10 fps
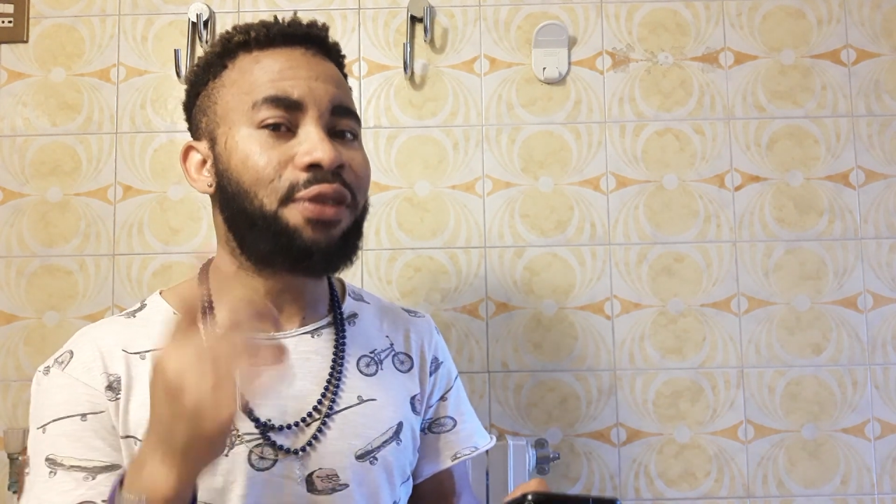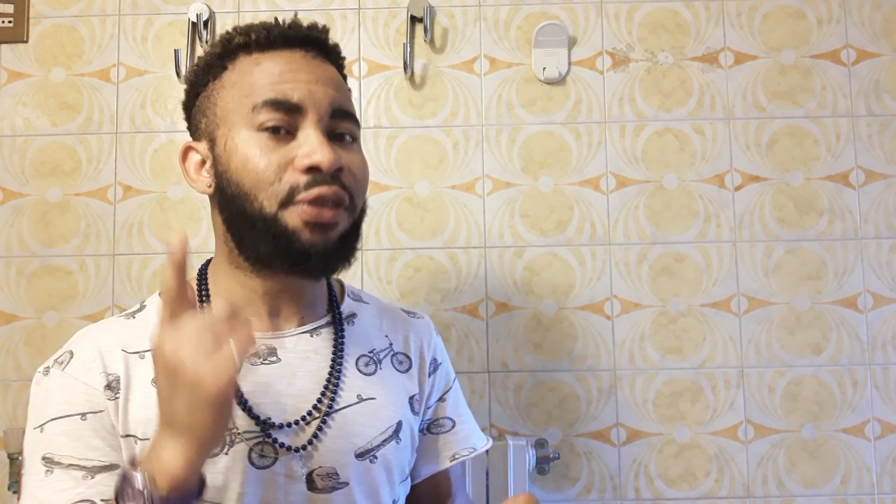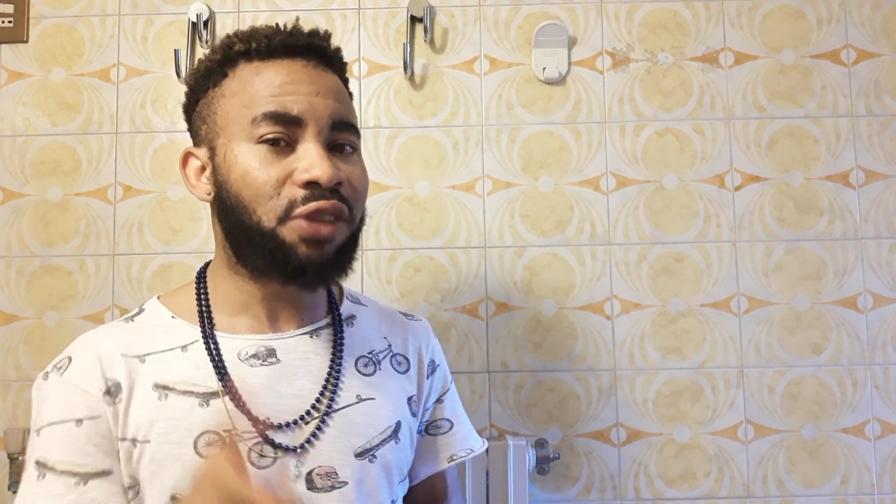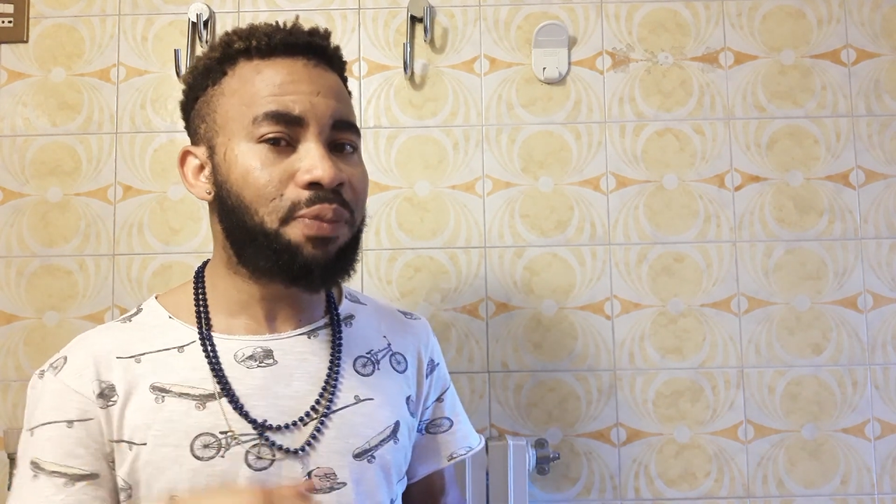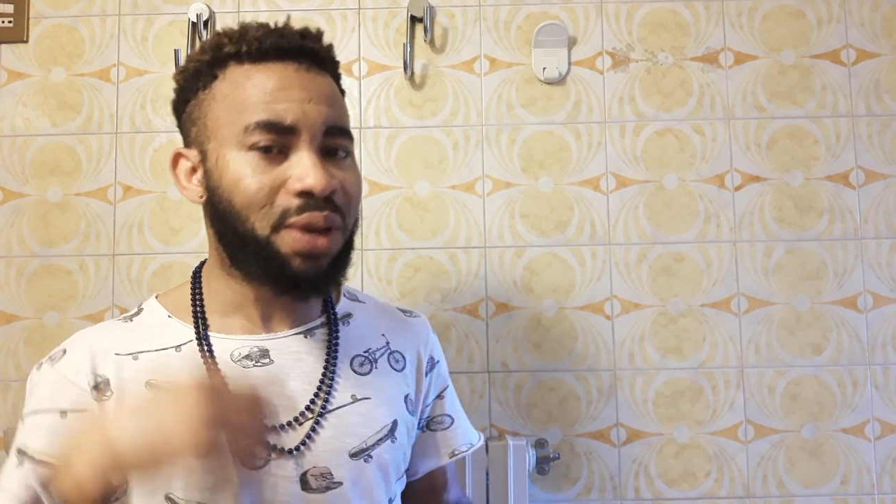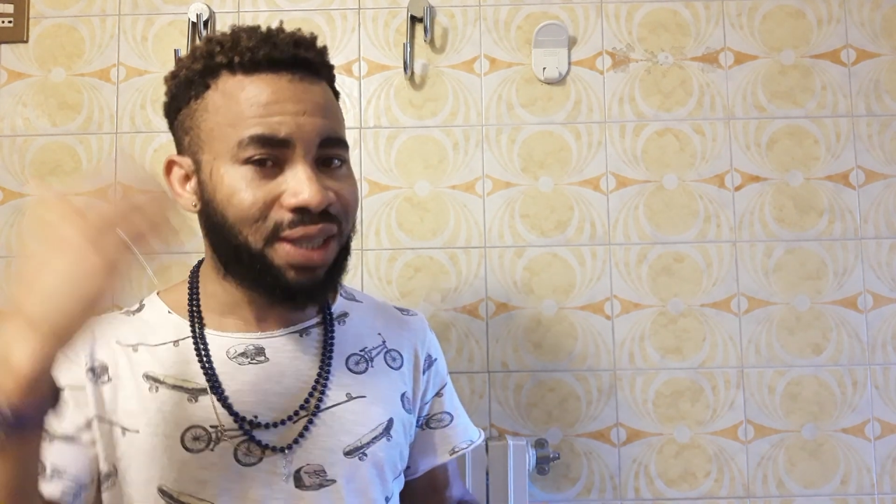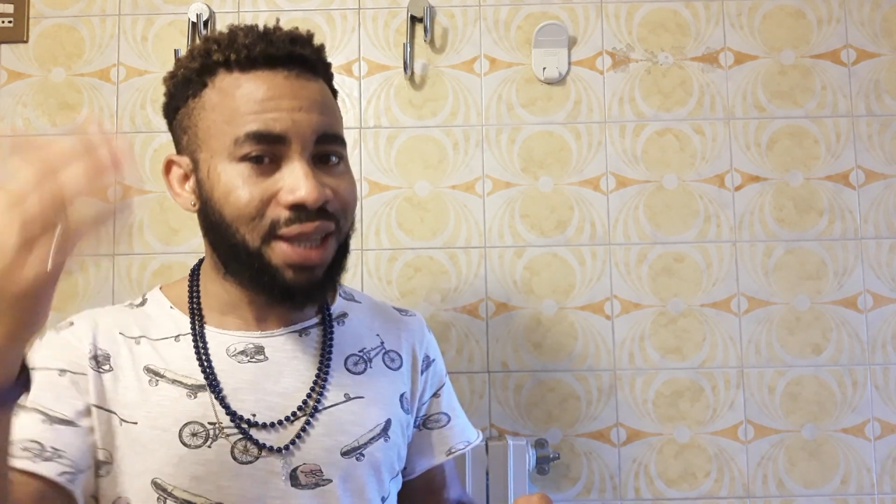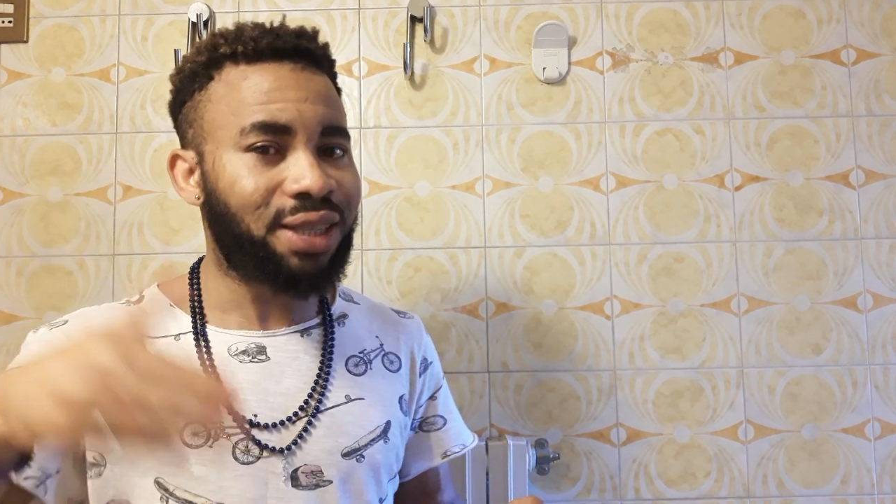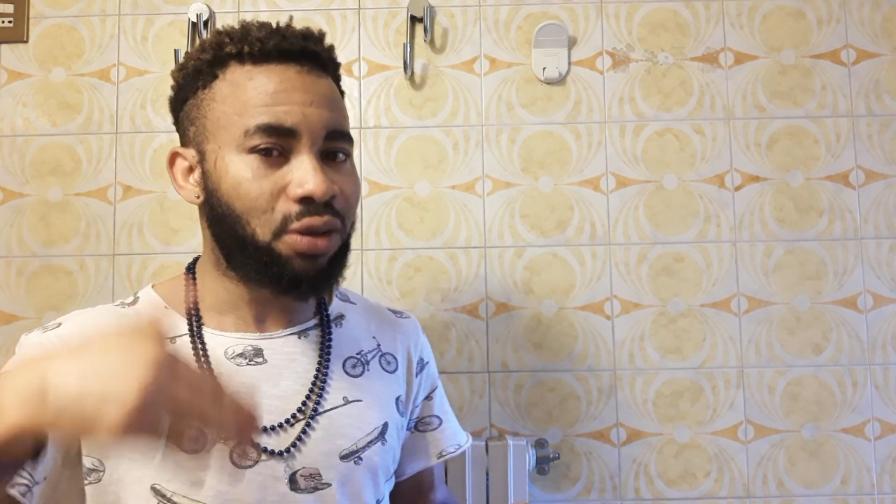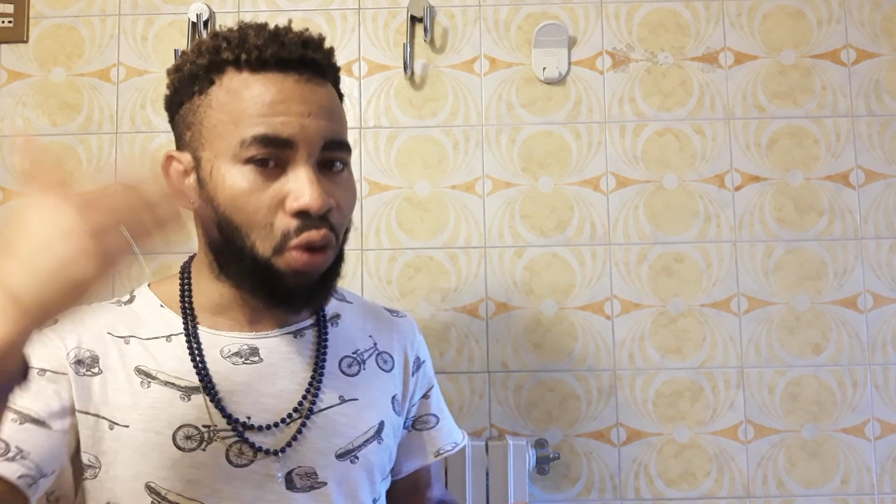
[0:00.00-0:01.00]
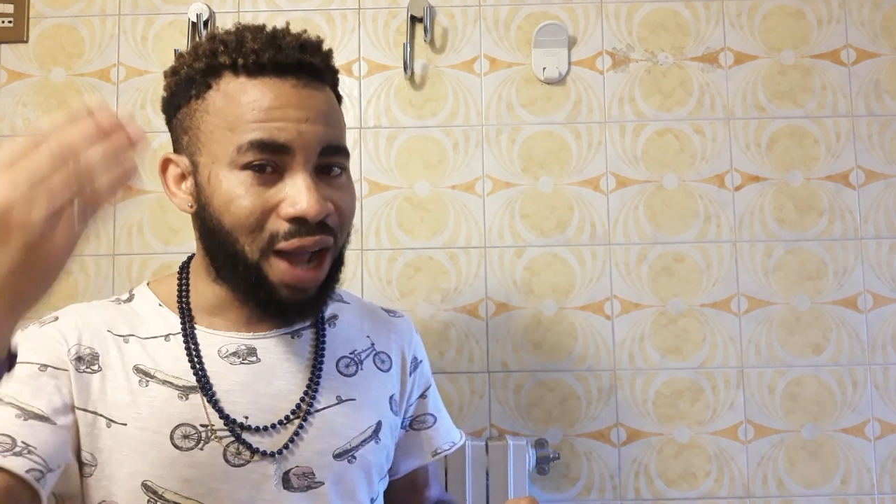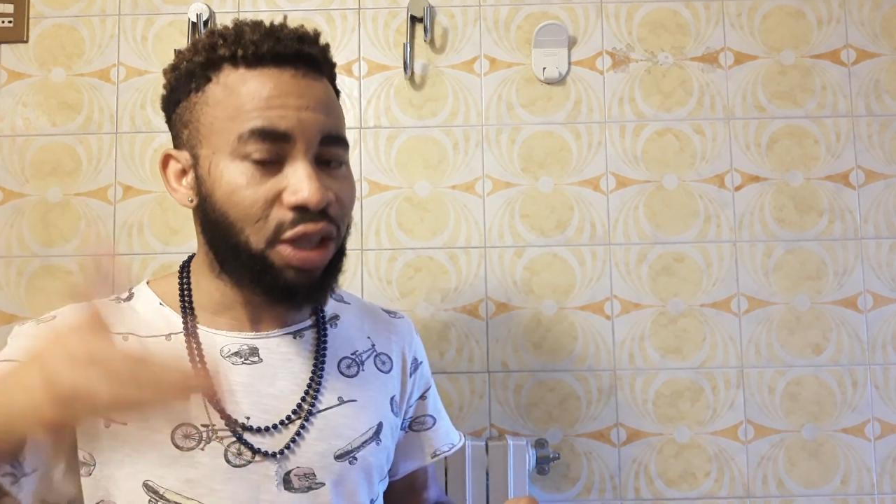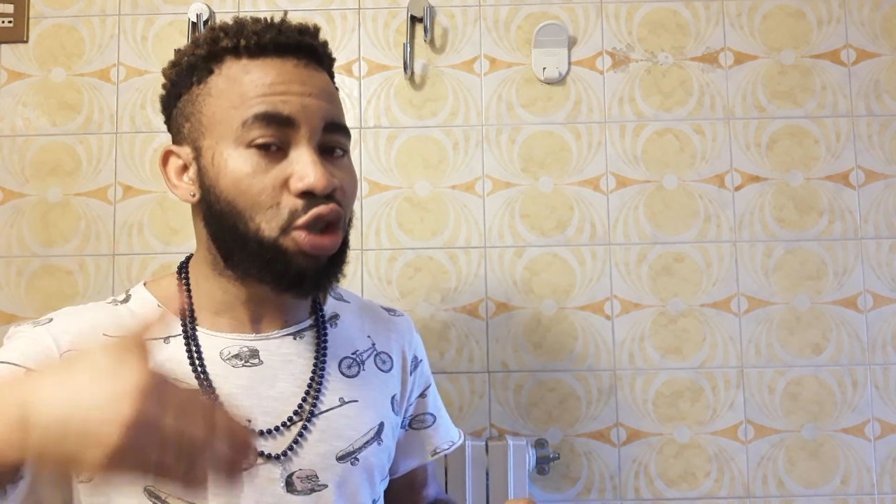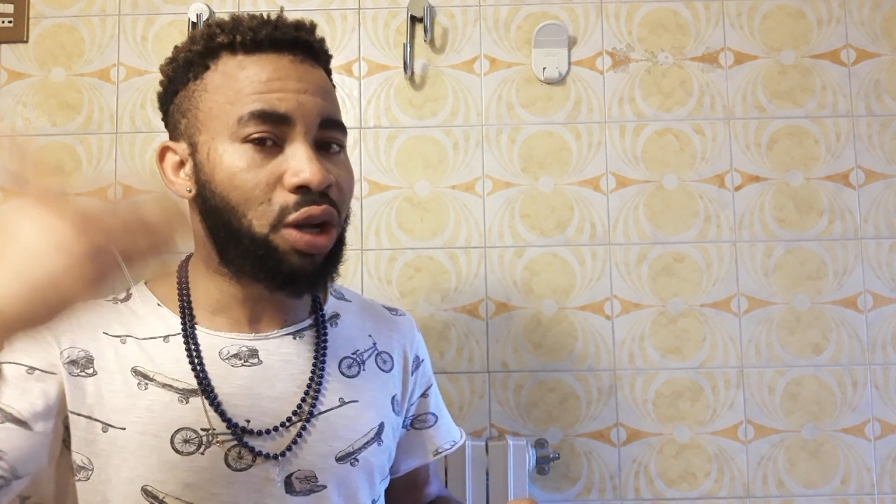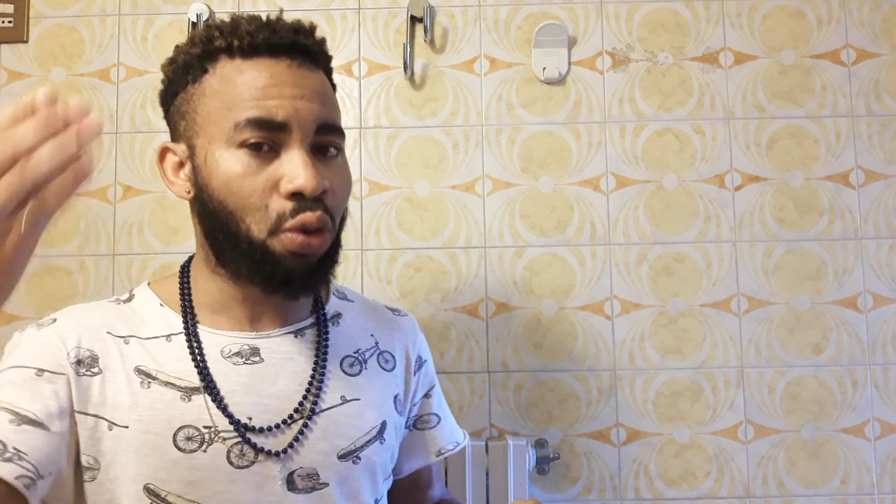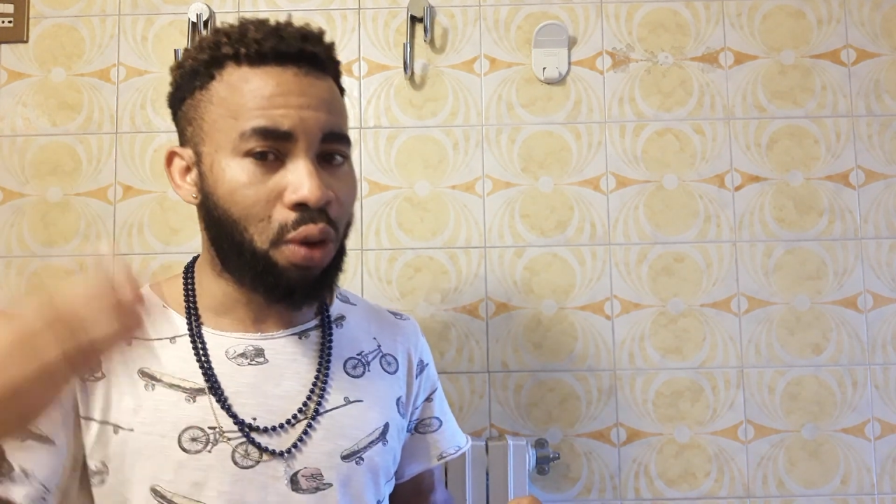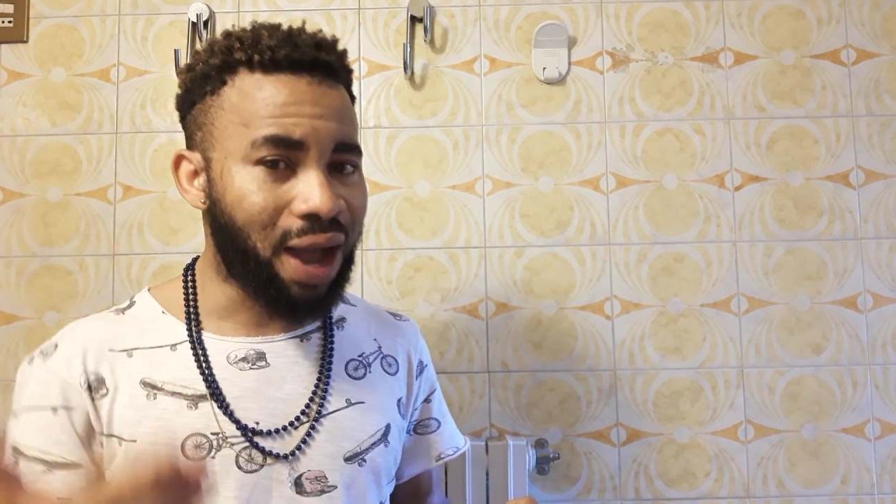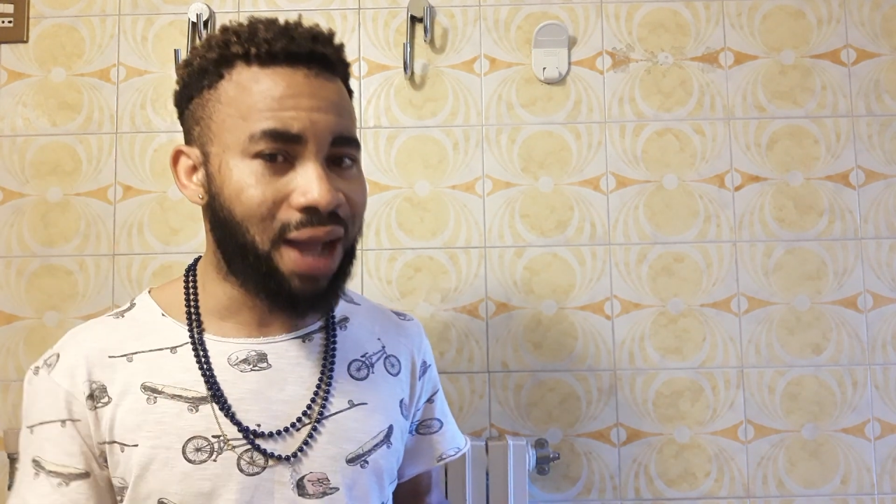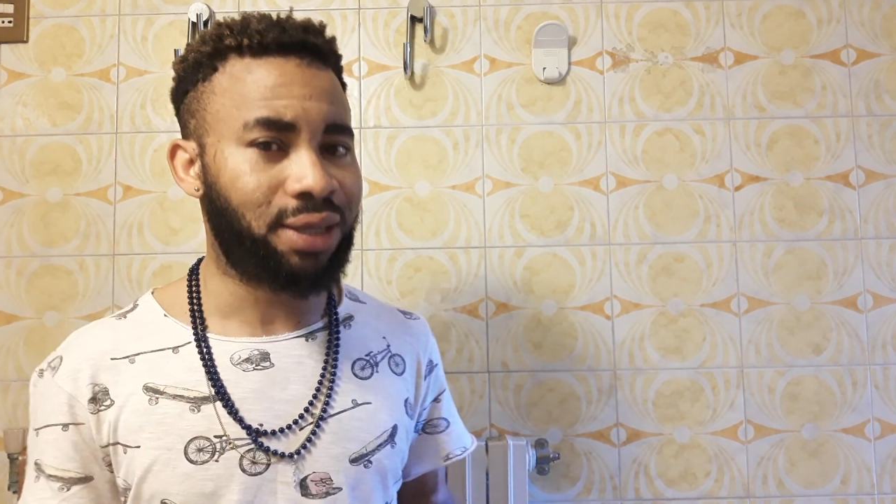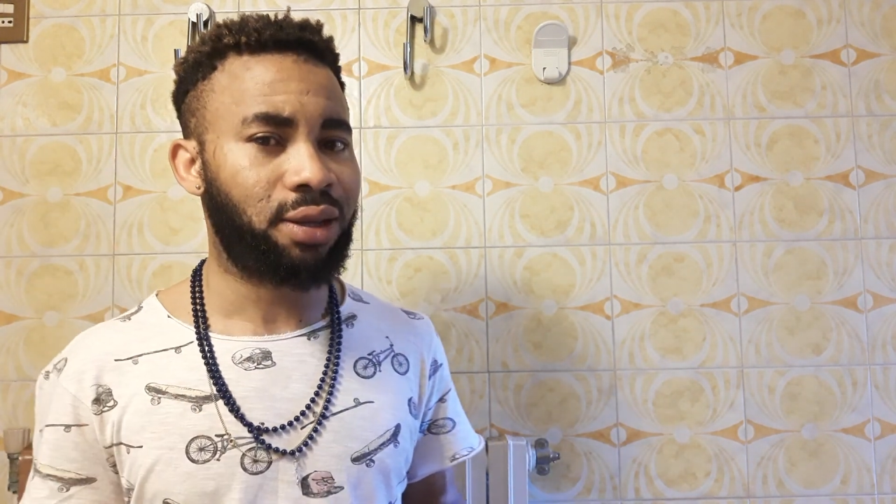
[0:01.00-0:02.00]
50% additional will
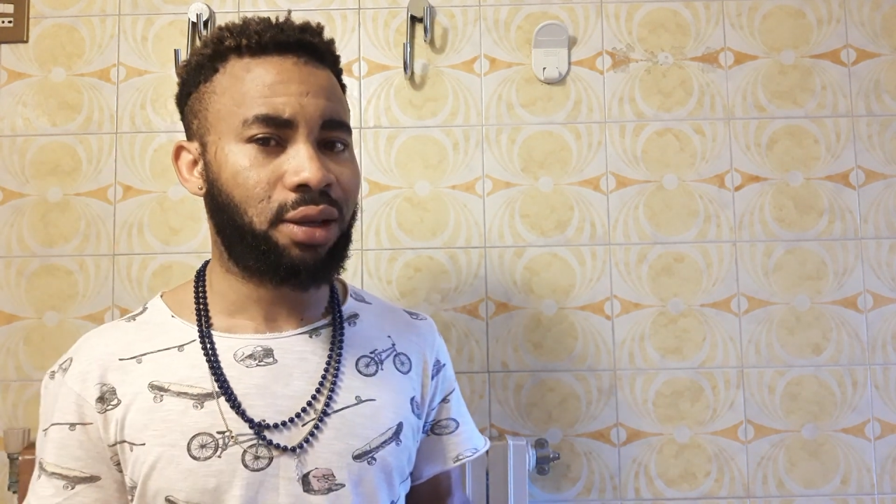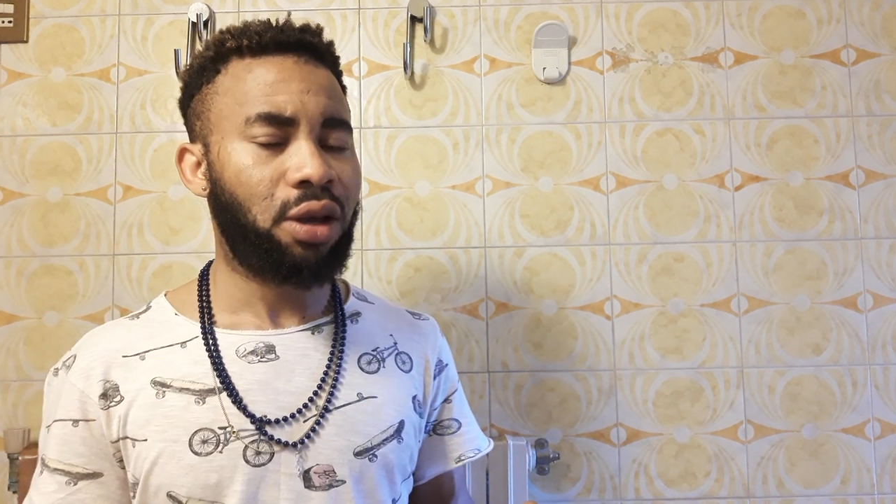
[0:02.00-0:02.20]
add.